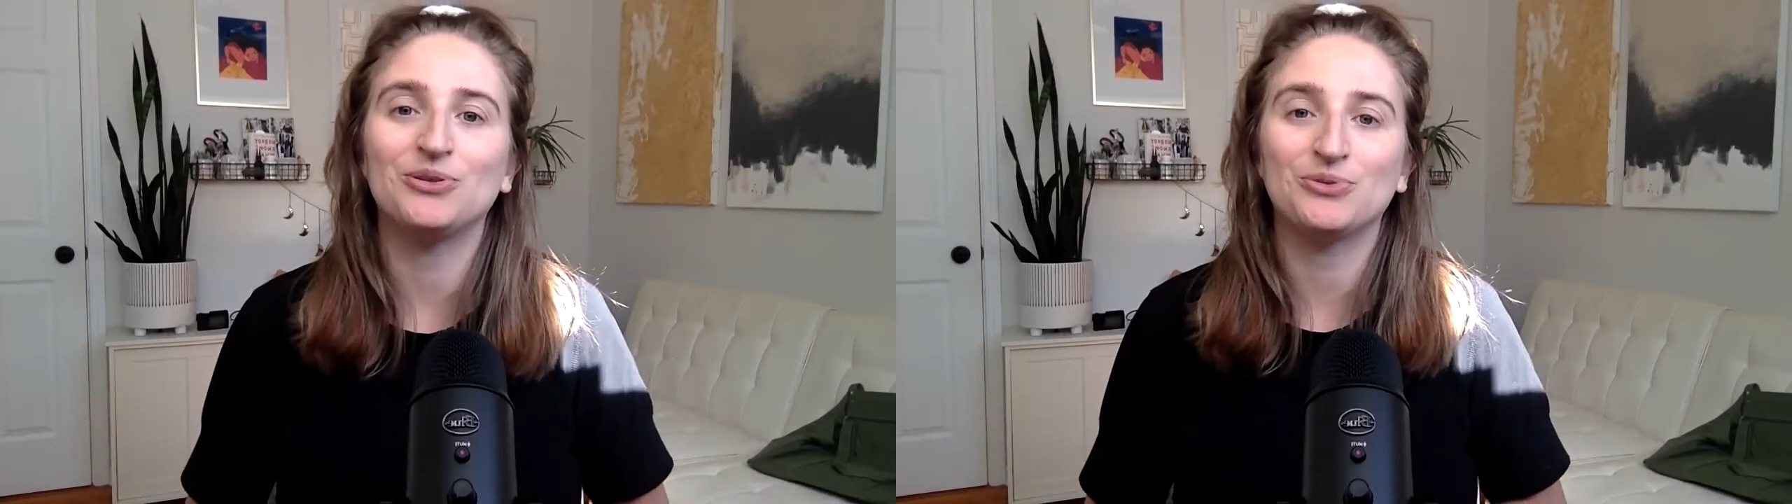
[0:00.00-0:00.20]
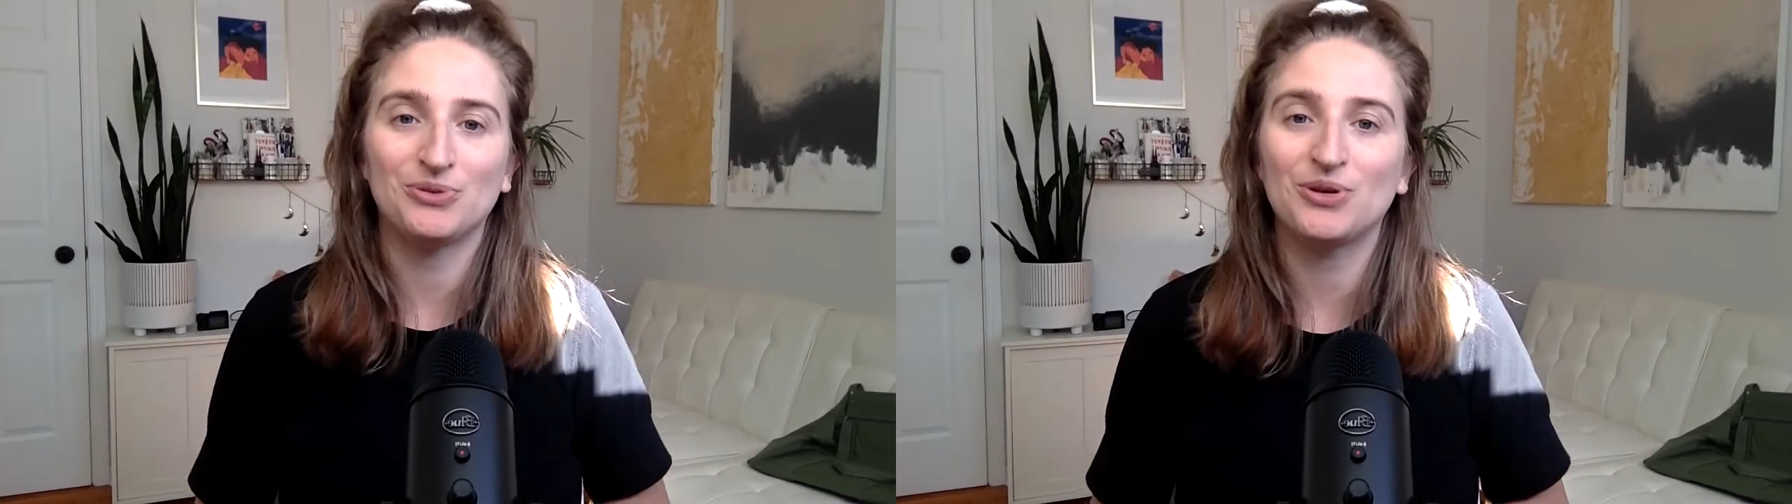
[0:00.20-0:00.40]

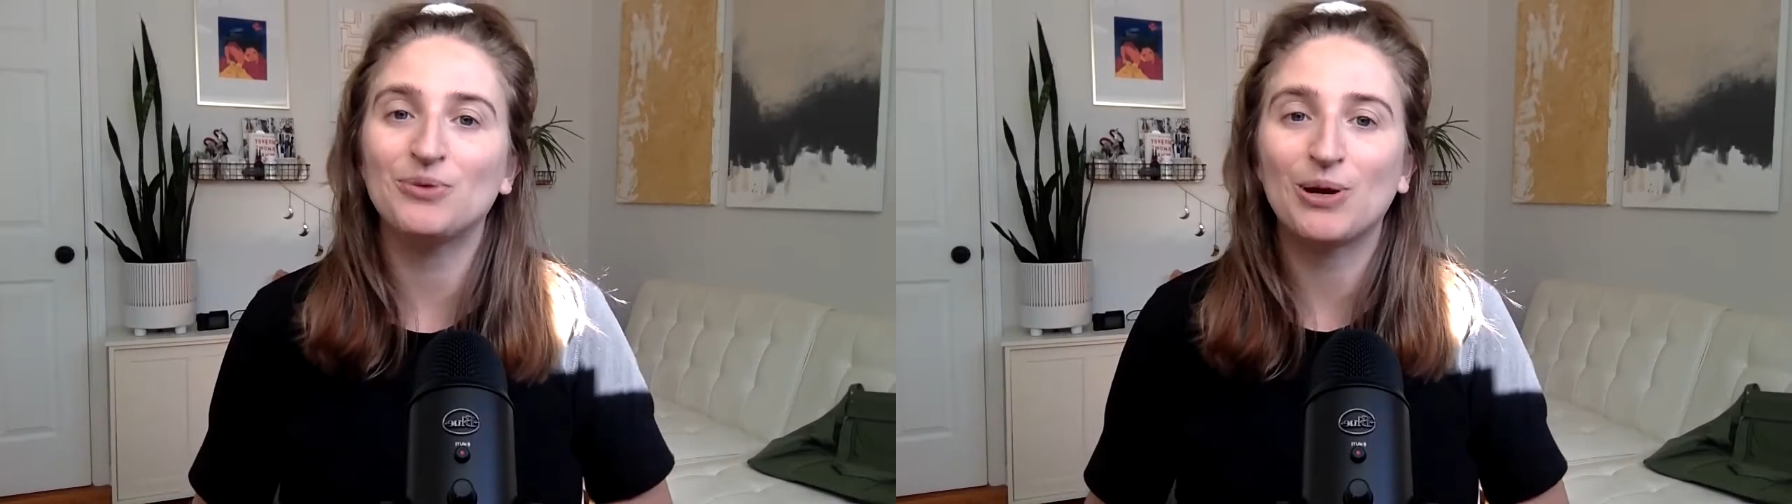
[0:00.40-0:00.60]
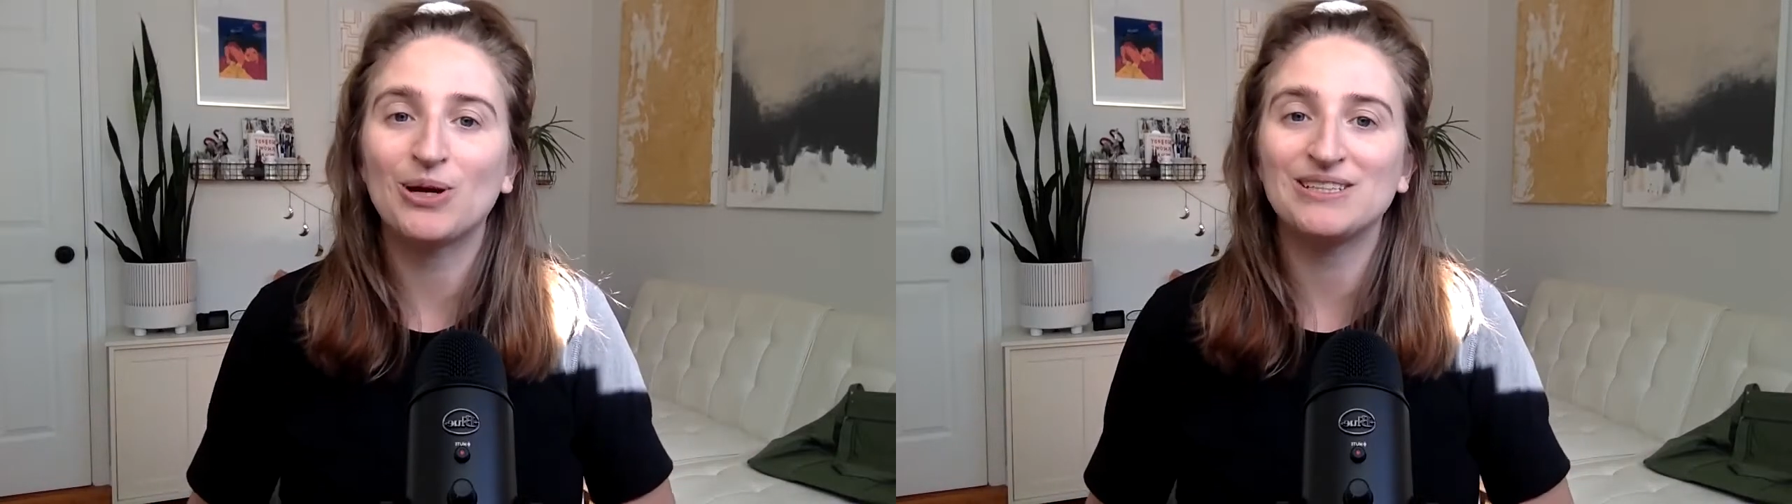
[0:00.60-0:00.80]
through their
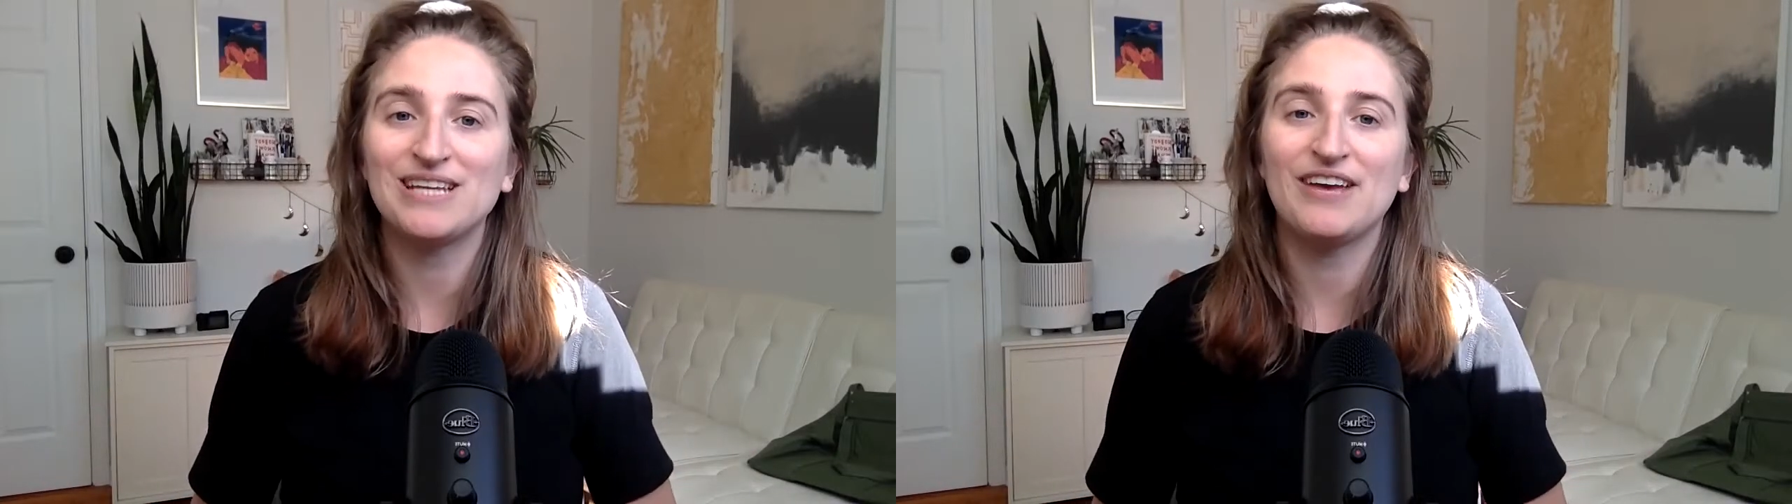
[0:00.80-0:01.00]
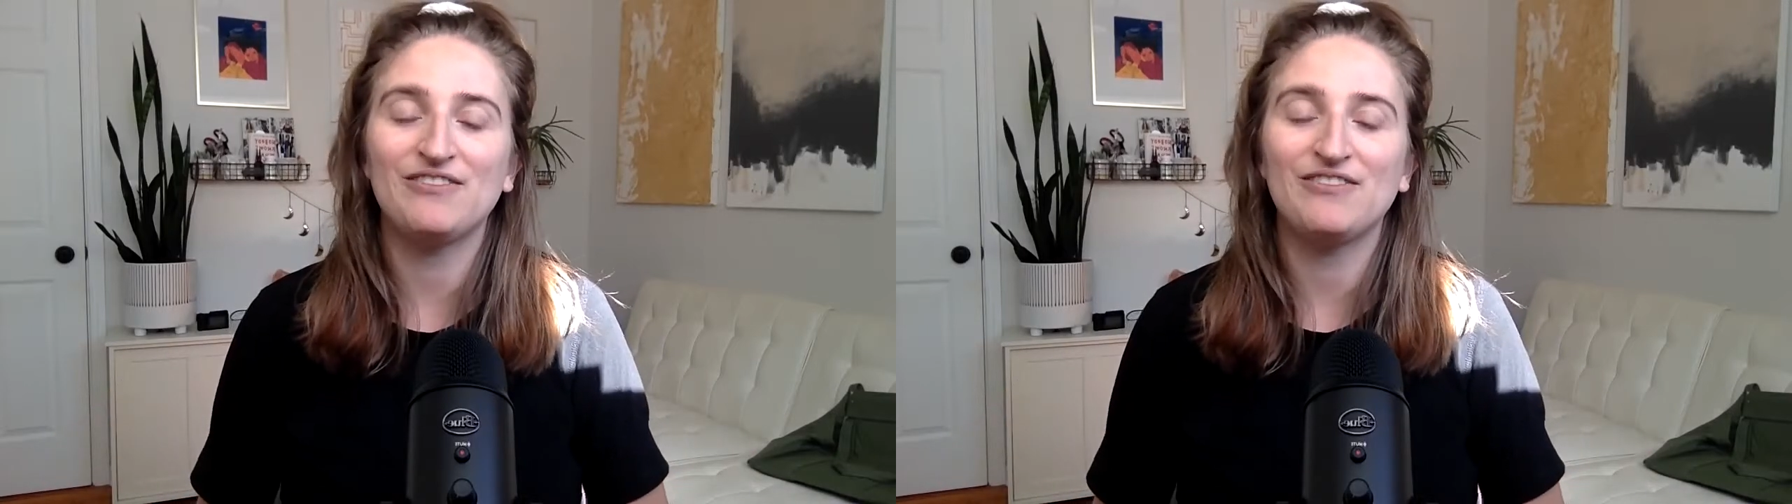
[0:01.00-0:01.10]
workday